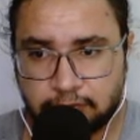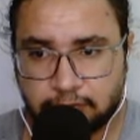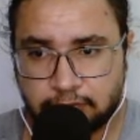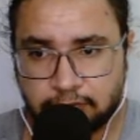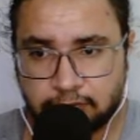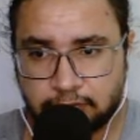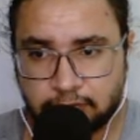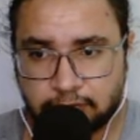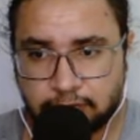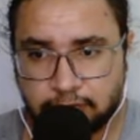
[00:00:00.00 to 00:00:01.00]

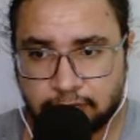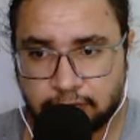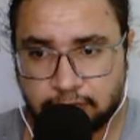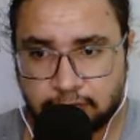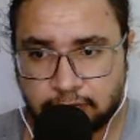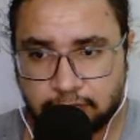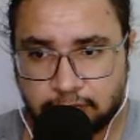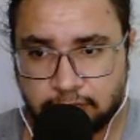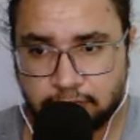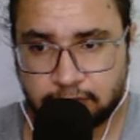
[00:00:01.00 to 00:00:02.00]

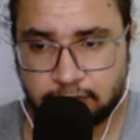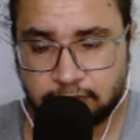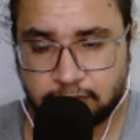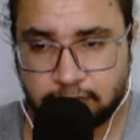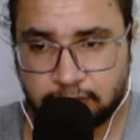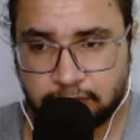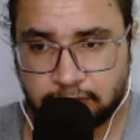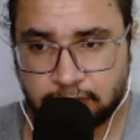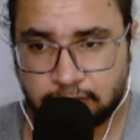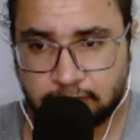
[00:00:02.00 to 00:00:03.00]

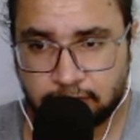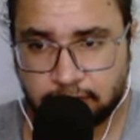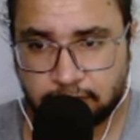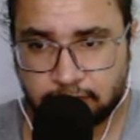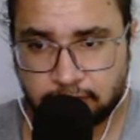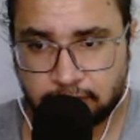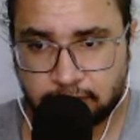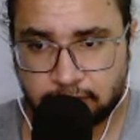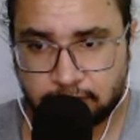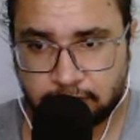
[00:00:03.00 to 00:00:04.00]

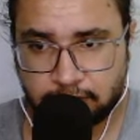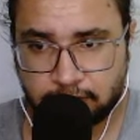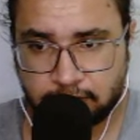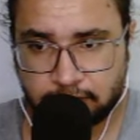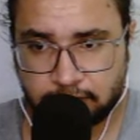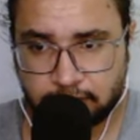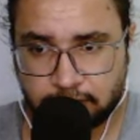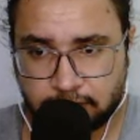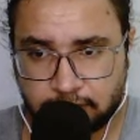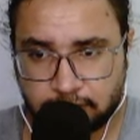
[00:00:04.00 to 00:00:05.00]

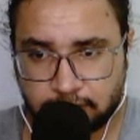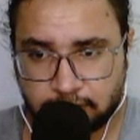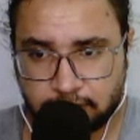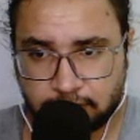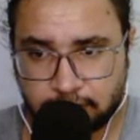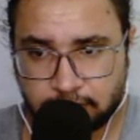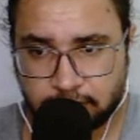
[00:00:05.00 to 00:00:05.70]
[no speech]